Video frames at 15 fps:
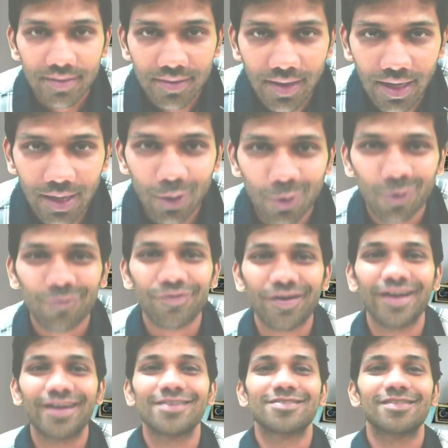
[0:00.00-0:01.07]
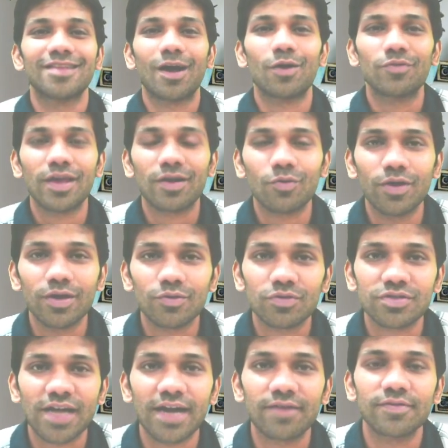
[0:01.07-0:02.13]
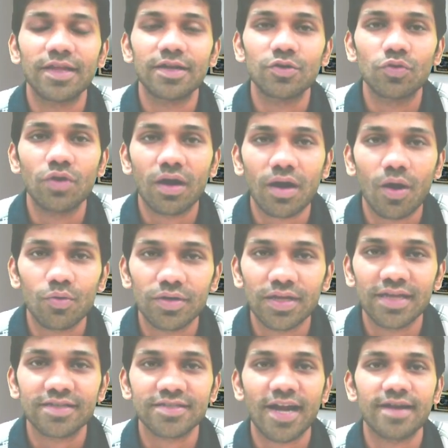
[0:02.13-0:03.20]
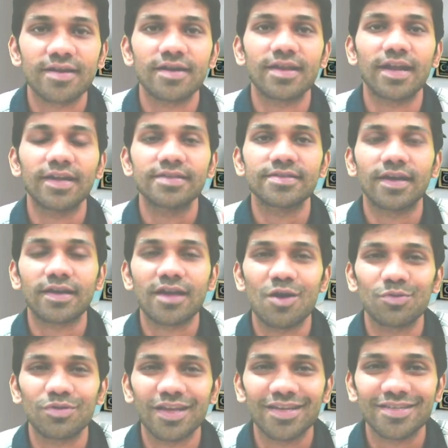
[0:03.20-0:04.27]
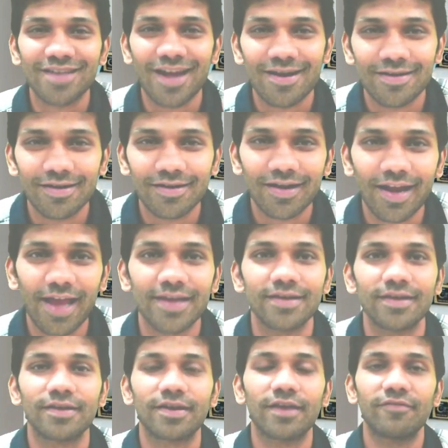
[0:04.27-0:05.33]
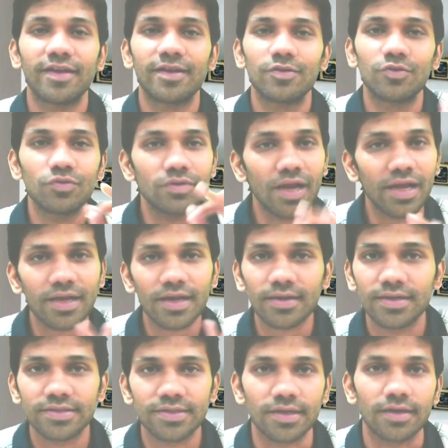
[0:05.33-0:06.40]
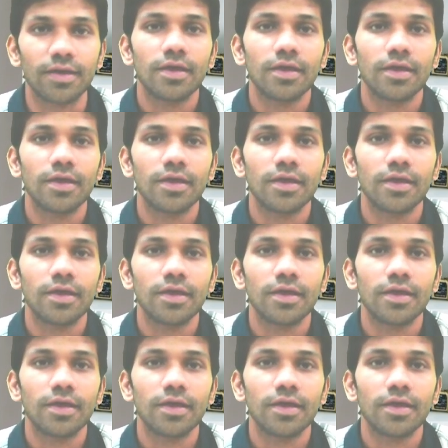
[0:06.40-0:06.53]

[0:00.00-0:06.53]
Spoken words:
Hello friends, now we are going to start with the new accounting standard, that is accounting standard 9, revenue recognition.